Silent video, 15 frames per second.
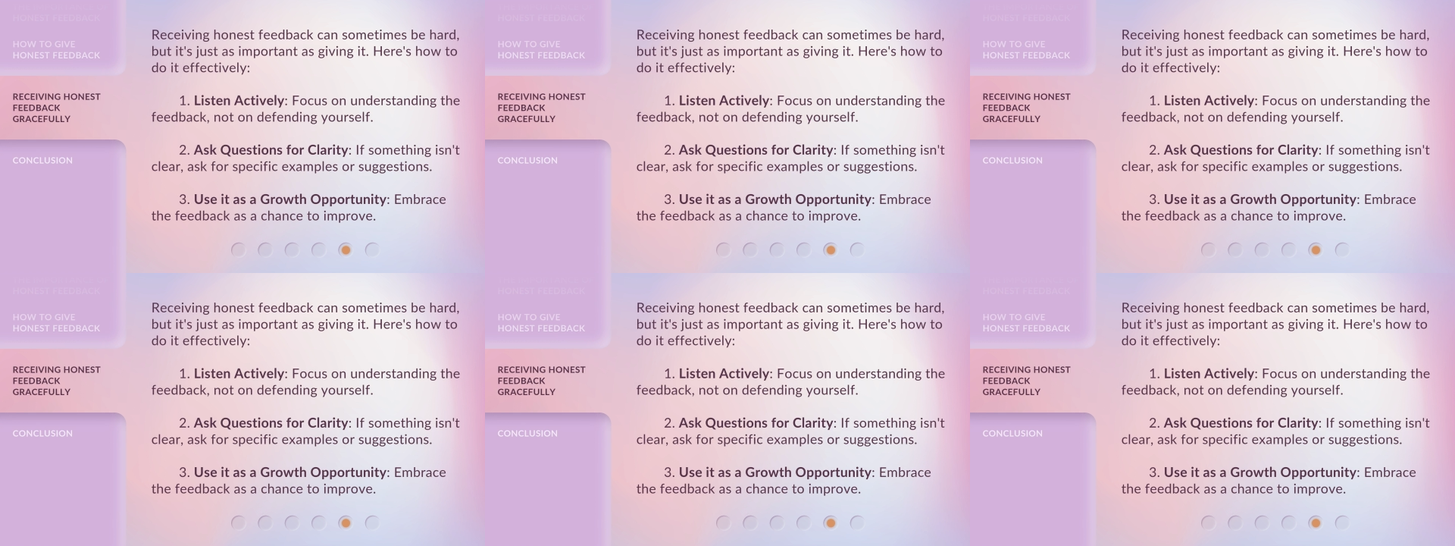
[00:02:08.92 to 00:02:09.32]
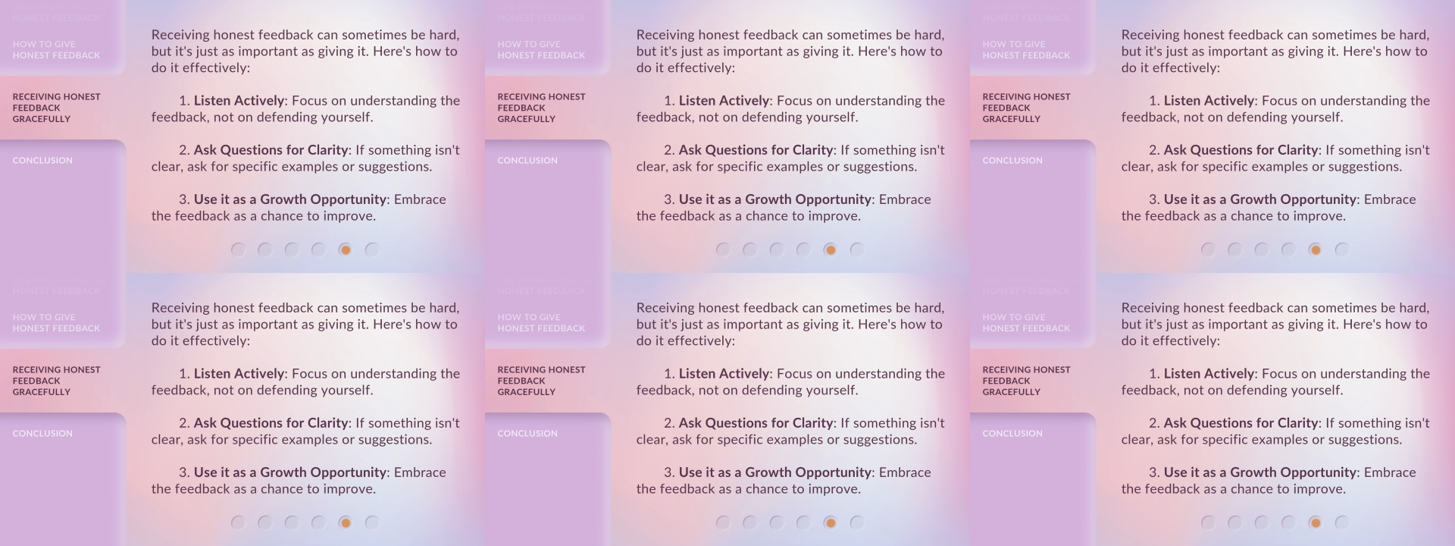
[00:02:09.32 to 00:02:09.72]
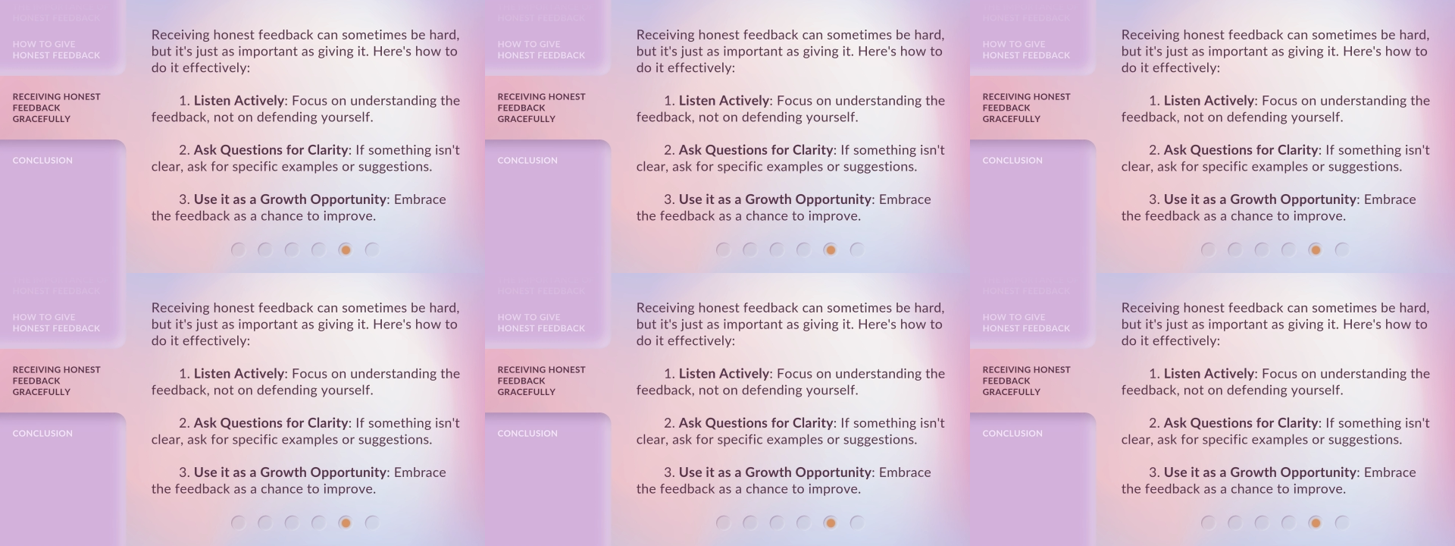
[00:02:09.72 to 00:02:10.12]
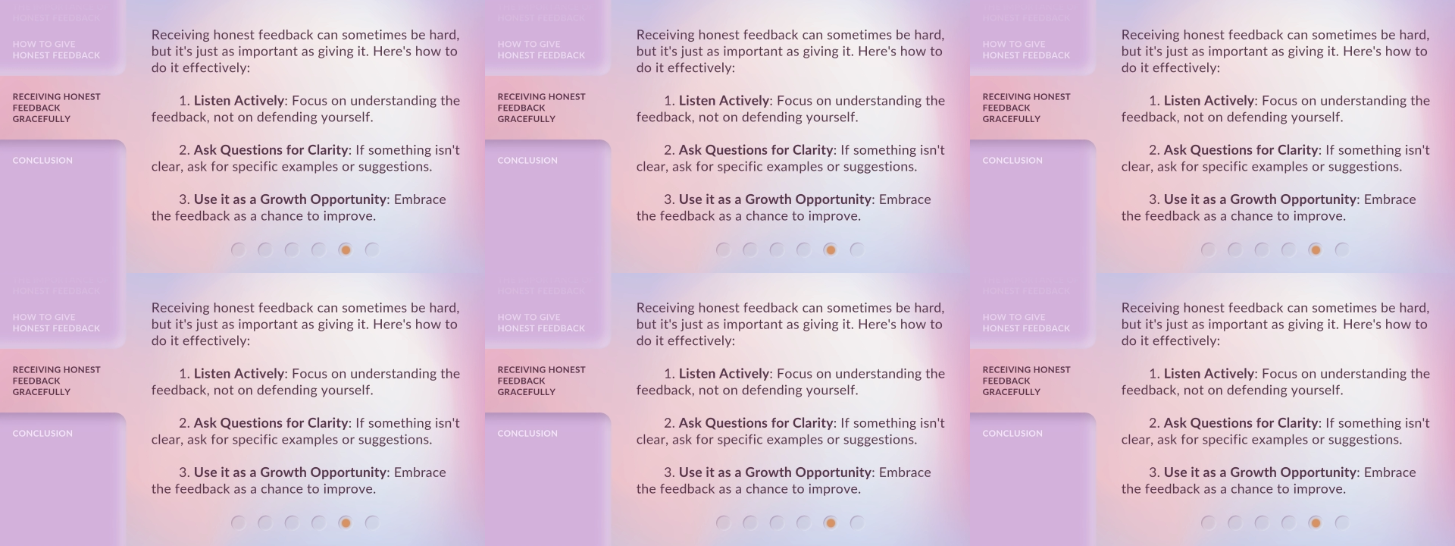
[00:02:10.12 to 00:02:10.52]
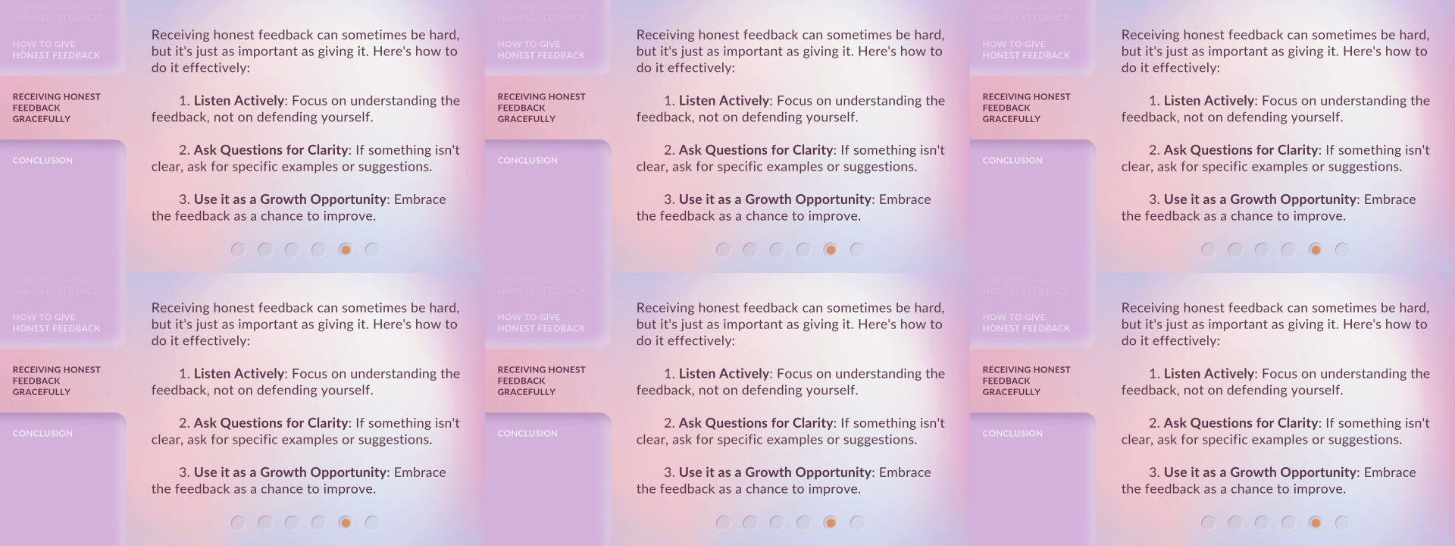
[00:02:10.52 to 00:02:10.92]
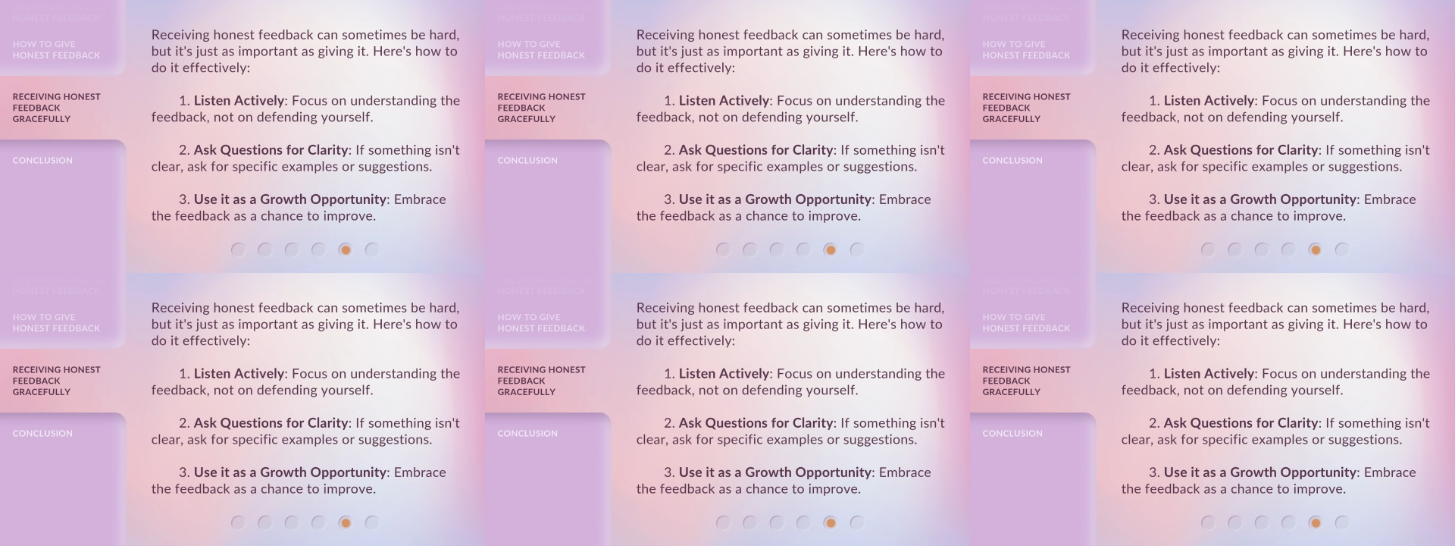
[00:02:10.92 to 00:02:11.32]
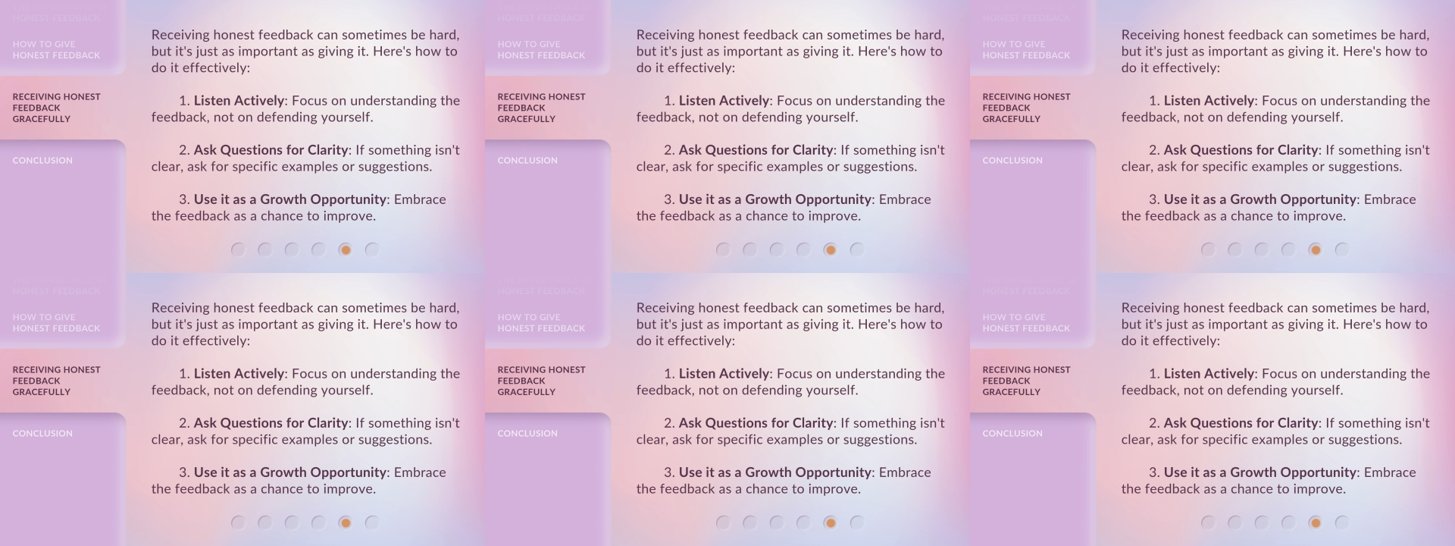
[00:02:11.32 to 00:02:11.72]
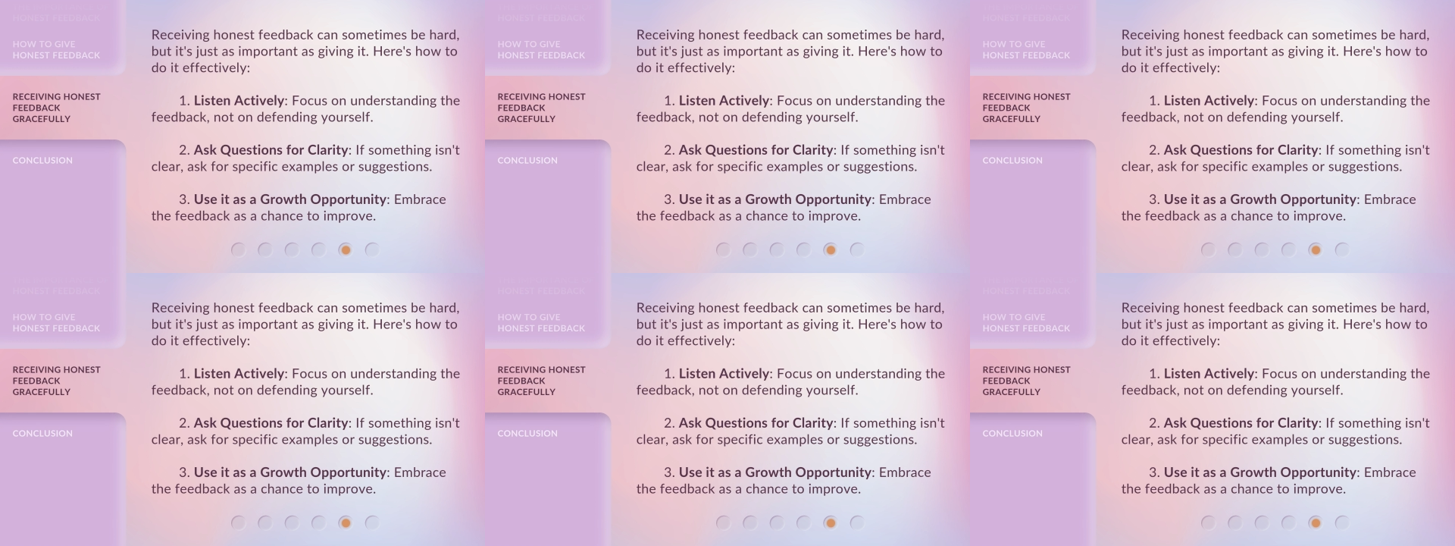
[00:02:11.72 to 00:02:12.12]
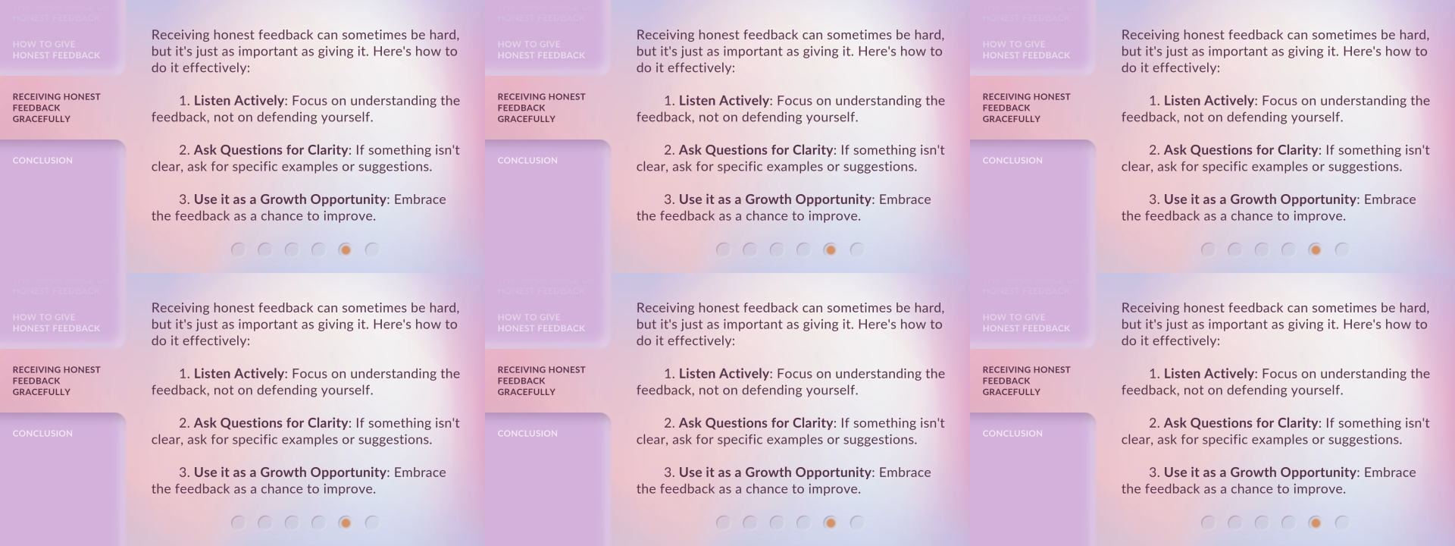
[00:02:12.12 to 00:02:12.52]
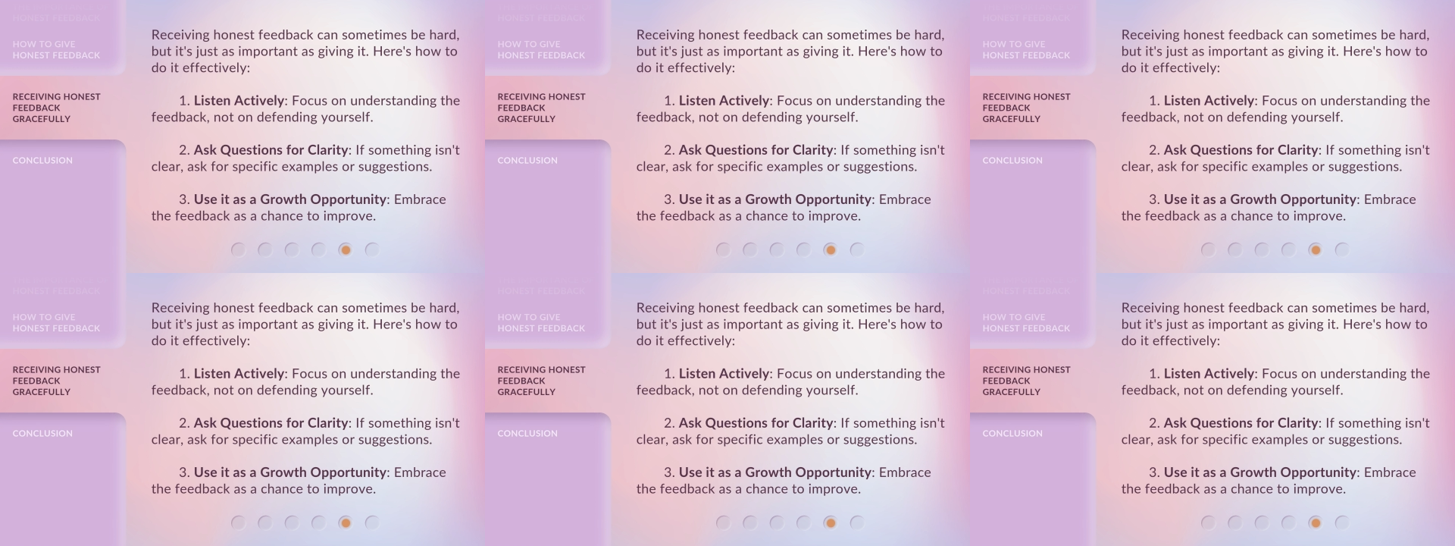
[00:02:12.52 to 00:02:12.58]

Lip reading: (no speaker visible)